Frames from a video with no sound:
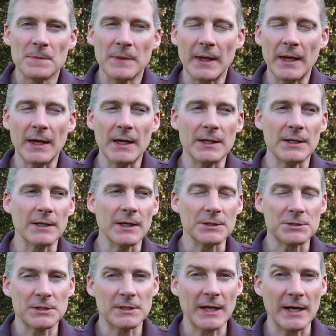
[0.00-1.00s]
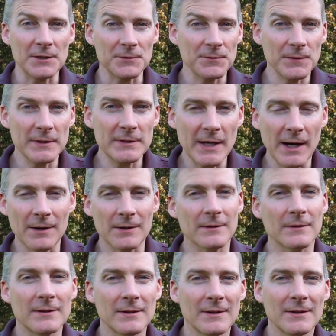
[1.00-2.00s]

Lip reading: And she kind of freaked out